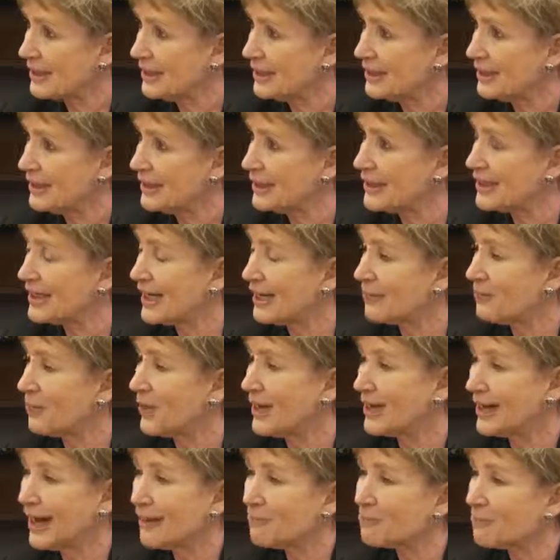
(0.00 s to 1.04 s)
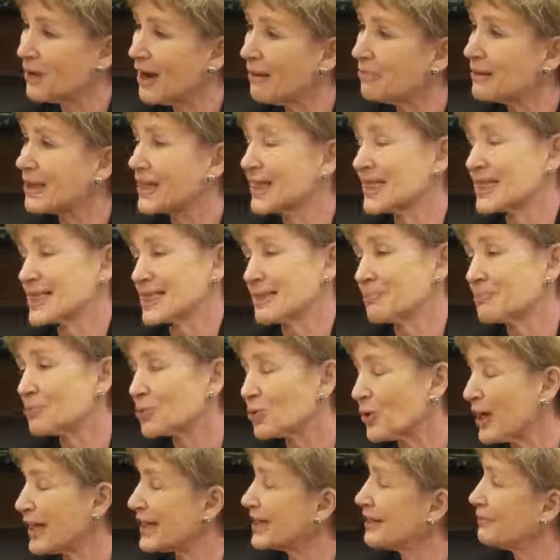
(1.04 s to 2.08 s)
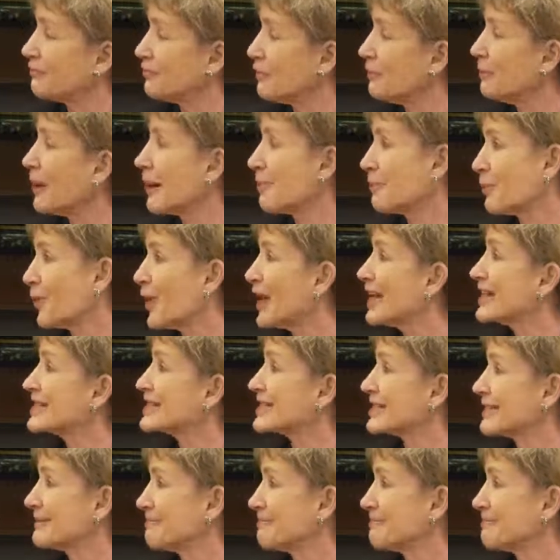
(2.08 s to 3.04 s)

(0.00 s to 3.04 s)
in day one, I'm probably going to subtract it from my price.